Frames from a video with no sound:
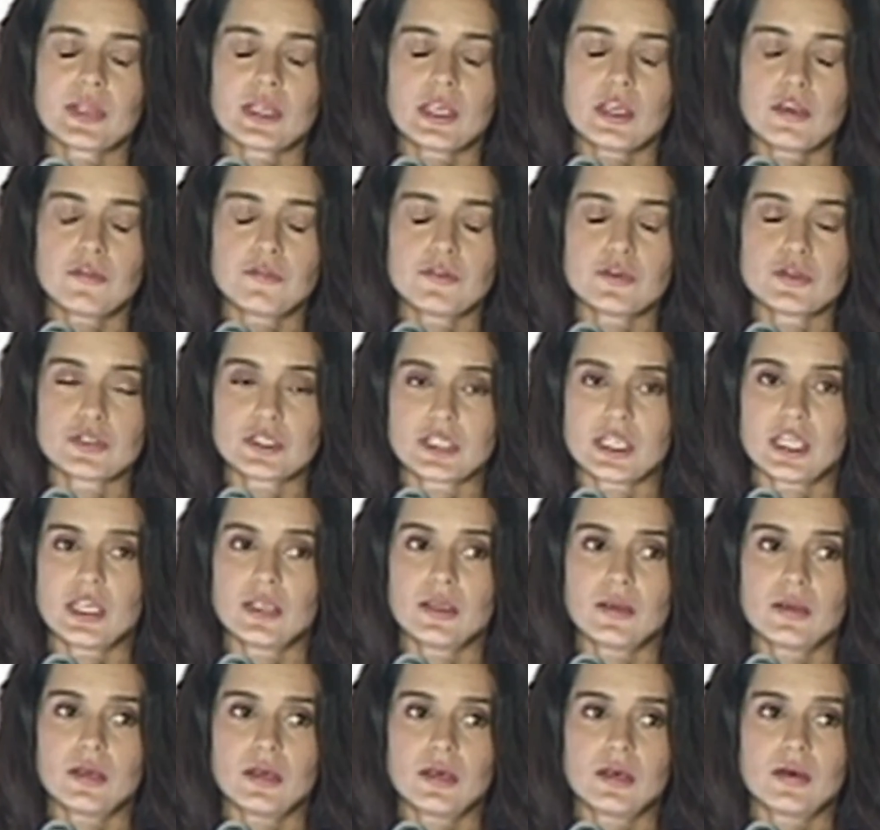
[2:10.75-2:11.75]
If you
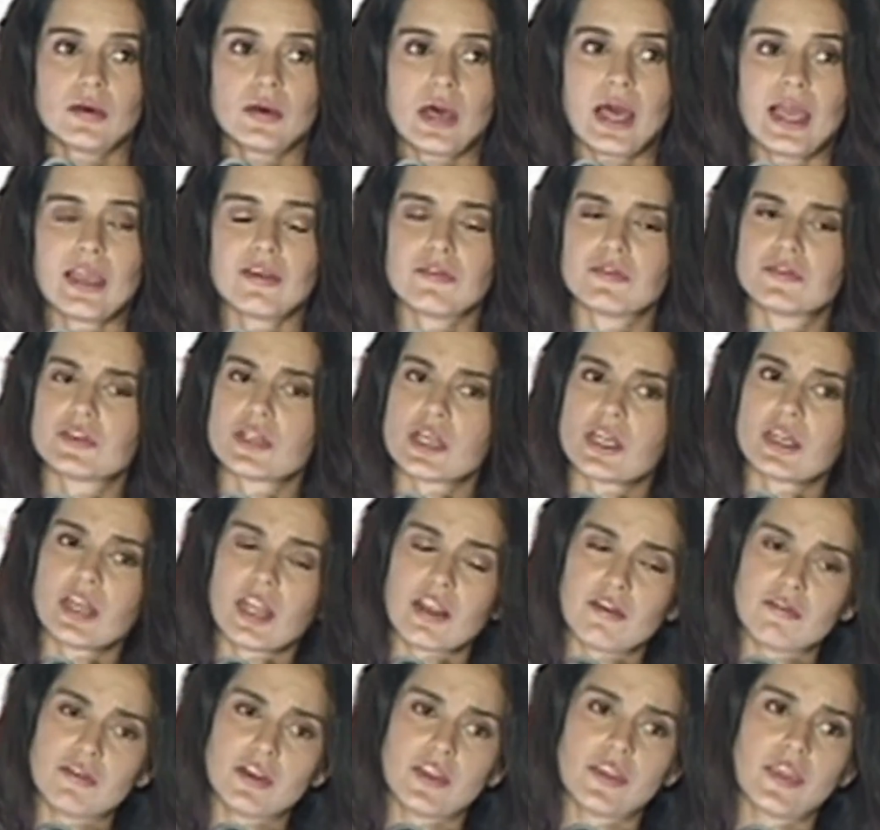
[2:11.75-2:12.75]
see, I've done
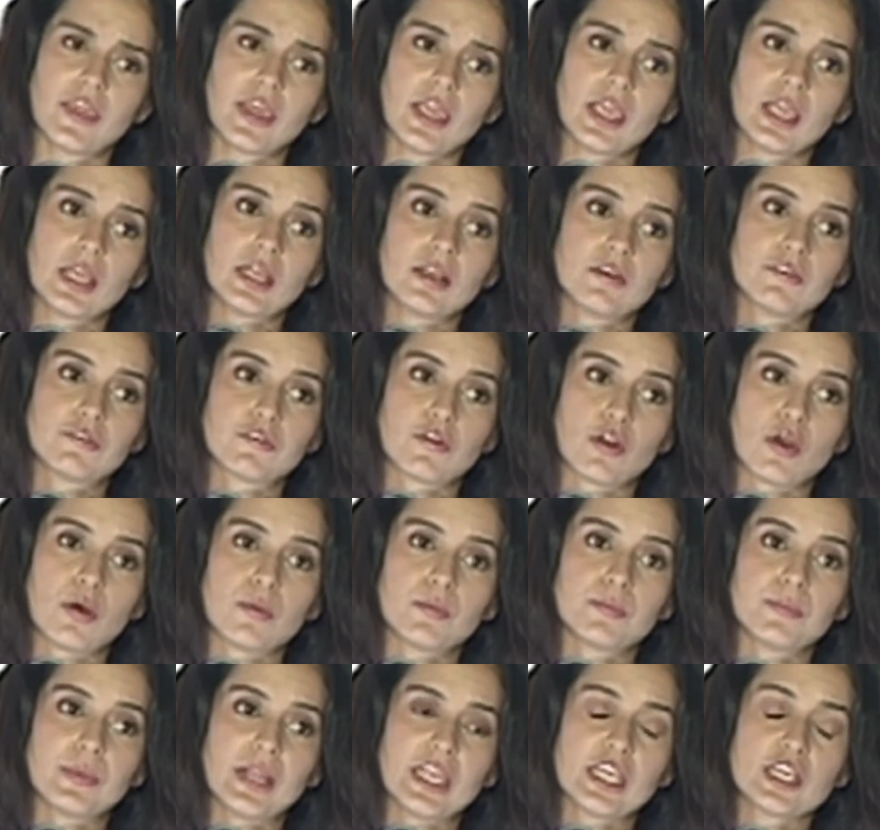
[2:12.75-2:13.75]
everything
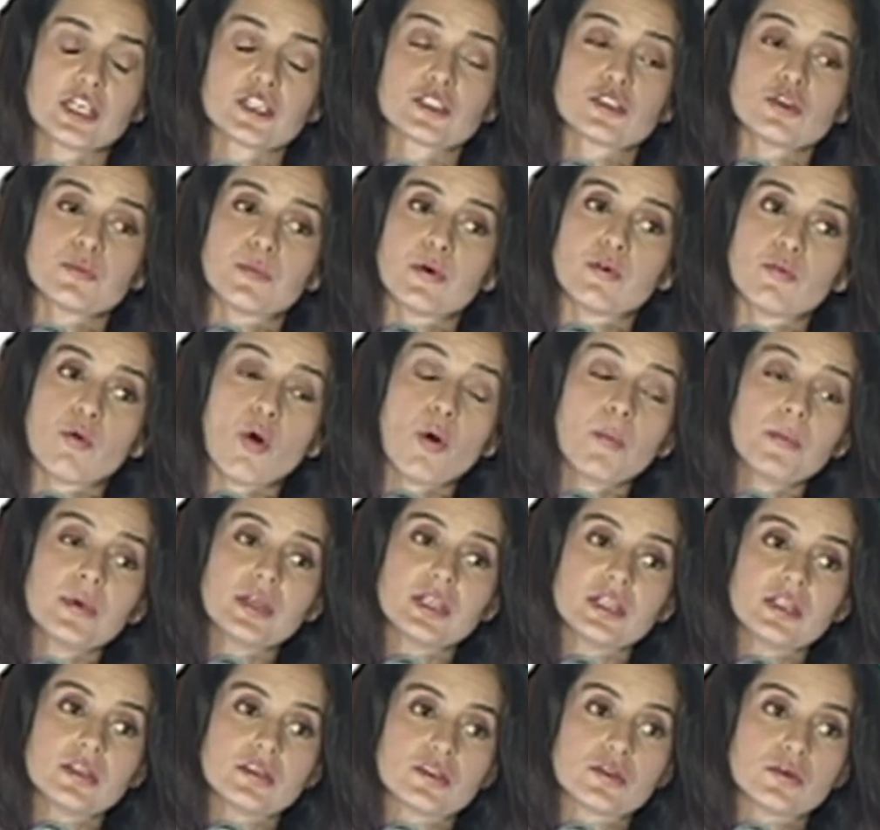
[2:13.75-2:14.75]
from playing a
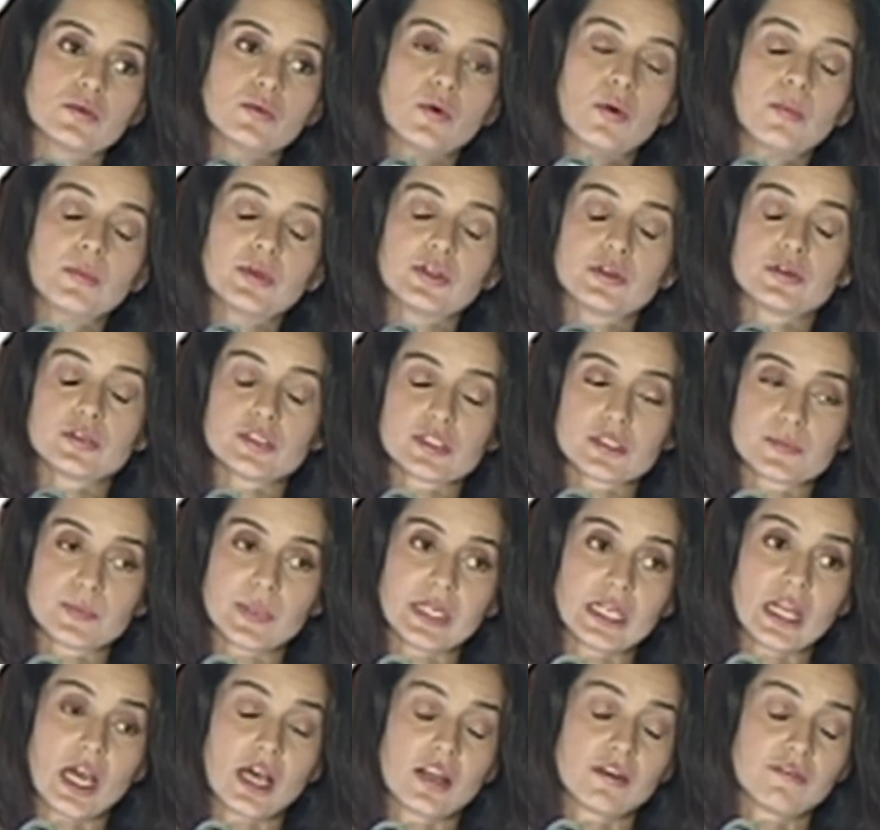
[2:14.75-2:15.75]
superwoman to a woman who's
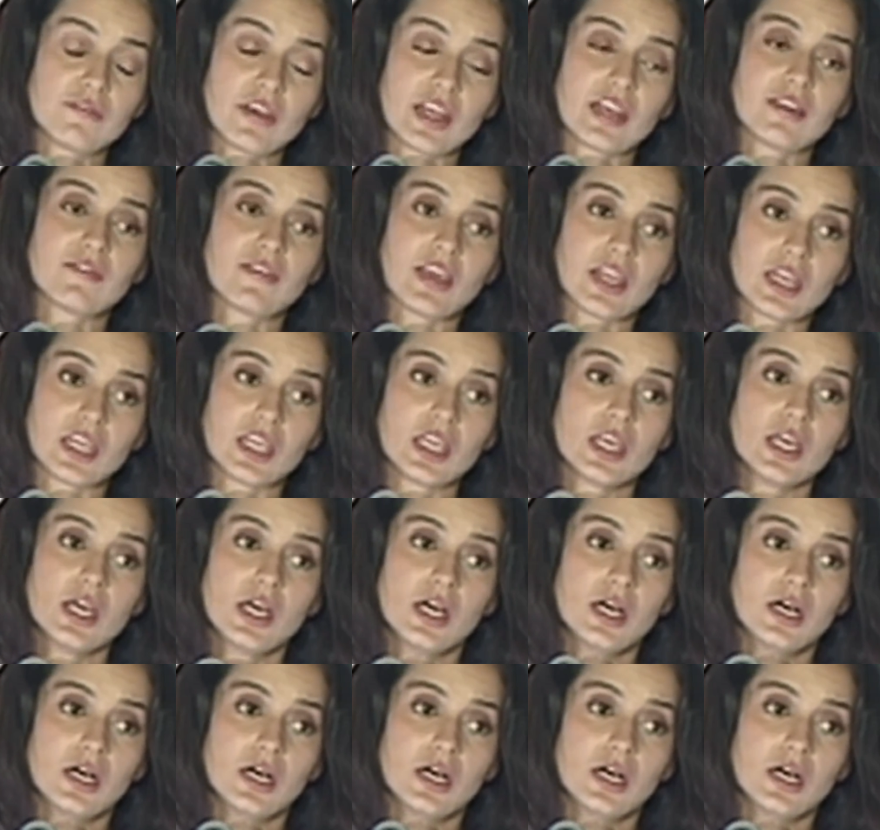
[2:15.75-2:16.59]
been very, very